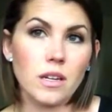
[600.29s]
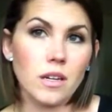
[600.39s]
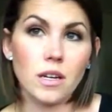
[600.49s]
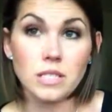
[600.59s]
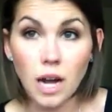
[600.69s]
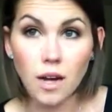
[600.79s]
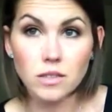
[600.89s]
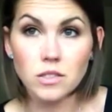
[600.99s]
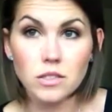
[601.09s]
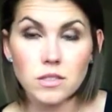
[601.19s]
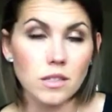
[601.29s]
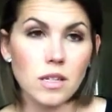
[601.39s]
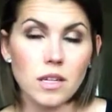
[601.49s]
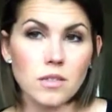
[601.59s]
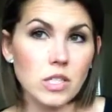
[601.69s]
a toddler,
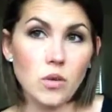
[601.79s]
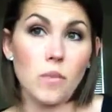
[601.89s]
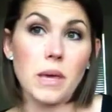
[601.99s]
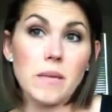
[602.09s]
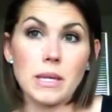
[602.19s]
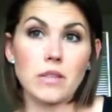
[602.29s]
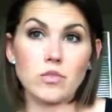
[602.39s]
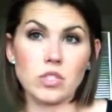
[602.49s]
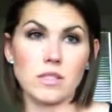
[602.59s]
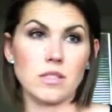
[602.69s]
you know, a baby. You just